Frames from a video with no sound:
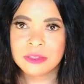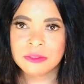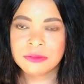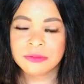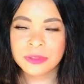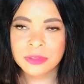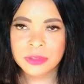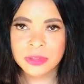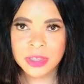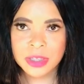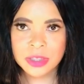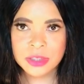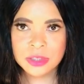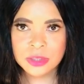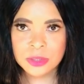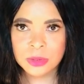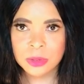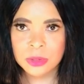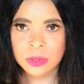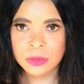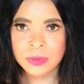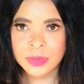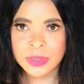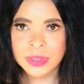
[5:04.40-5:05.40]
for their
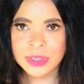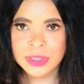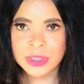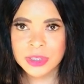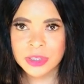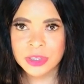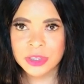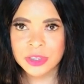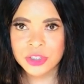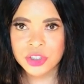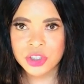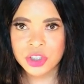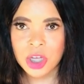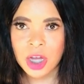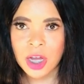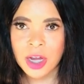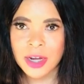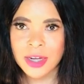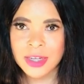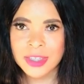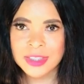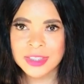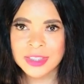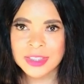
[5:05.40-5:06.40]
solar return
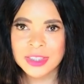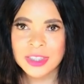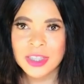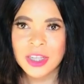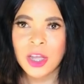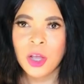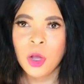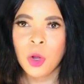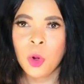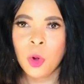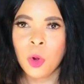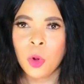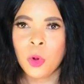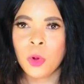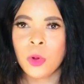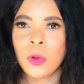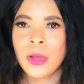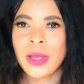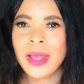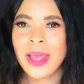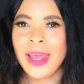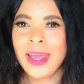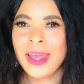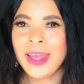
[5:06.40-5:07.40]
chart,
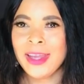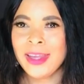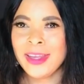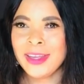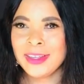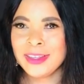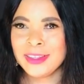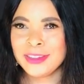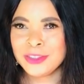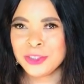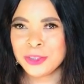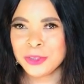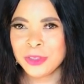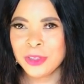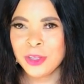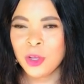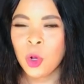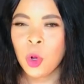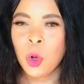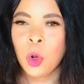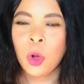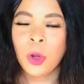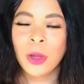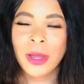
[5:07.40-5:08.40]
or a
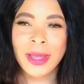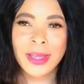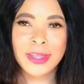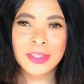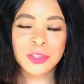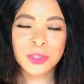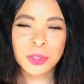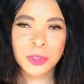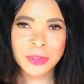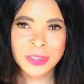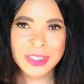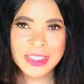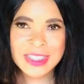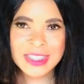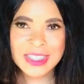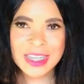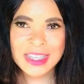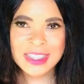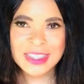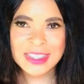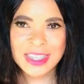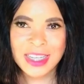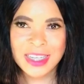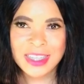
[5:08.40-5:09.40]
Taurus
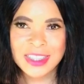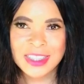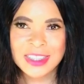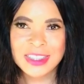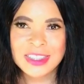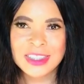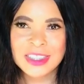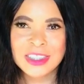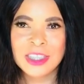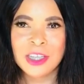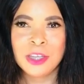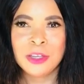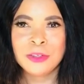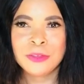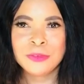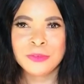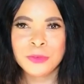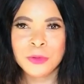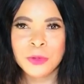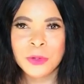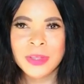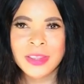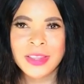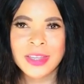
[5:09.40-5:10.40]
ascendant
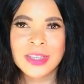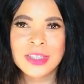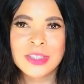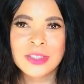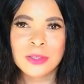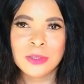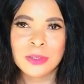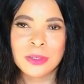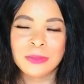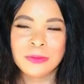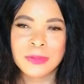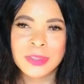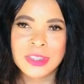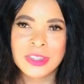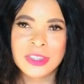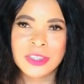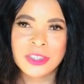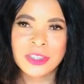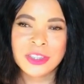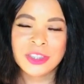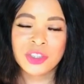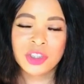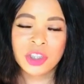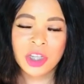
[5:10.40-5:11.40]
for their solar
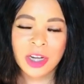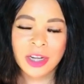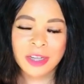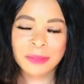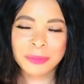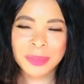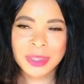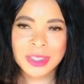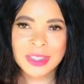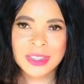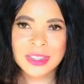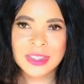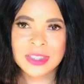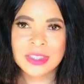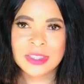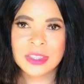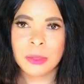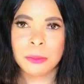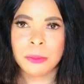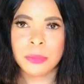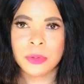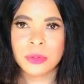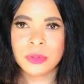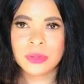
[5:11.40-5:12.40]
return chart, because
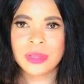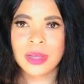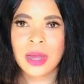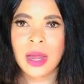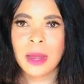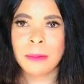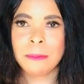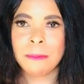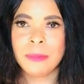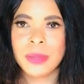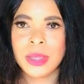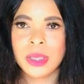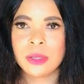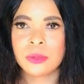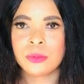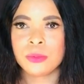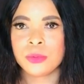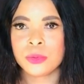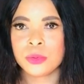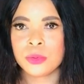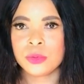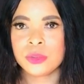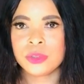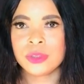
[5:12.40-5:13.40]
both are being
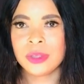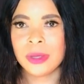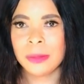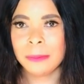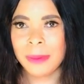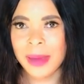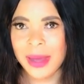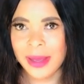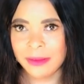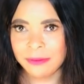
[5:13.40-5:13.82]
ruled by